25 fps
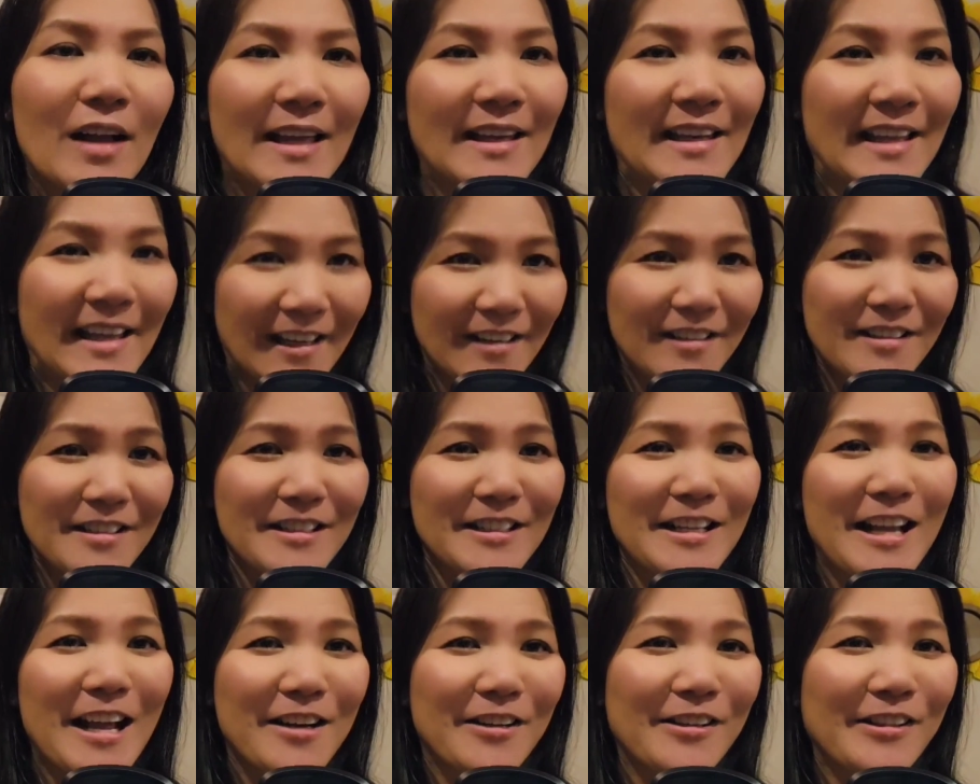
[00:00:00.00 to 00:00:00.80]
And Anna's
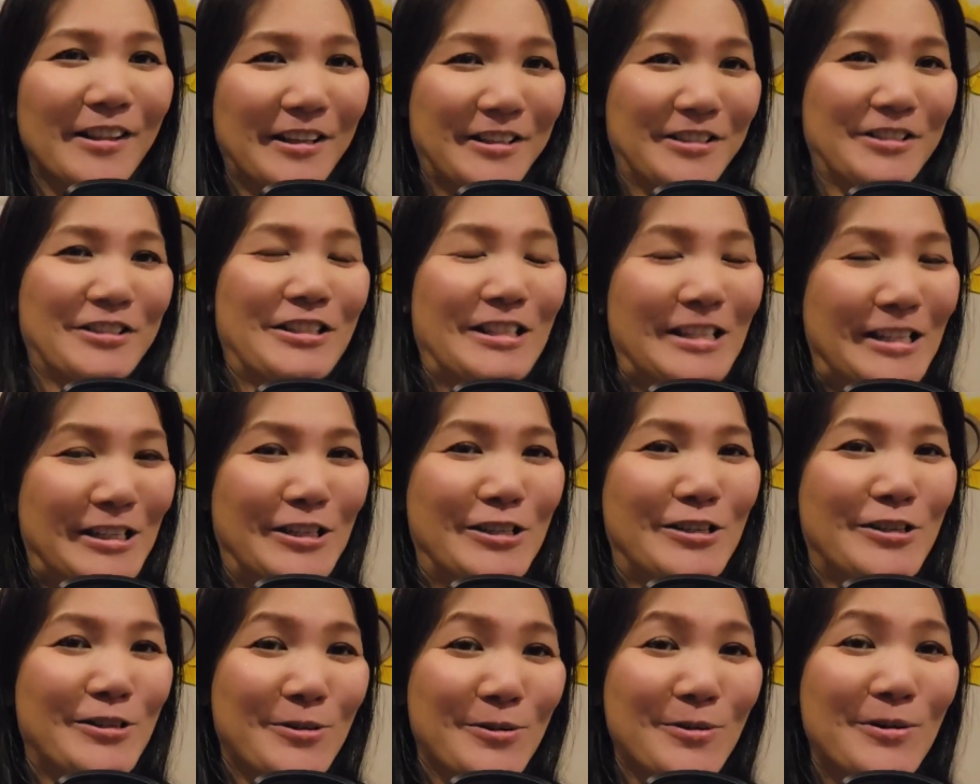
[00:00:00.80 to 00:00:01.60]
kind of like, she's
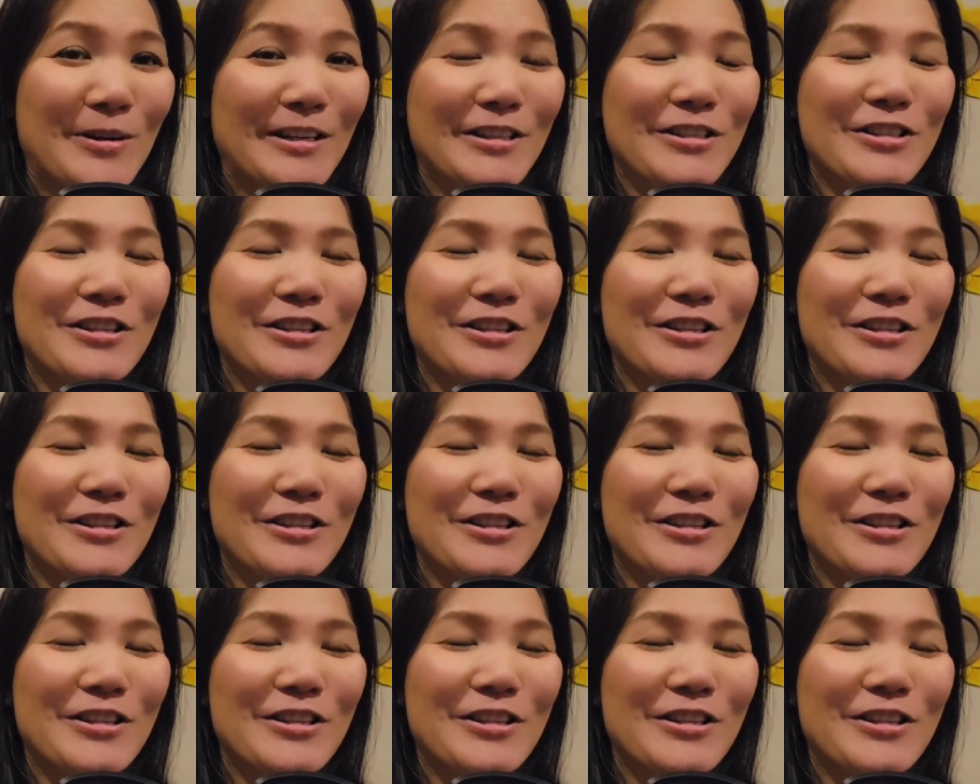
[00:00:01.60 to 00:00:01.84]
short.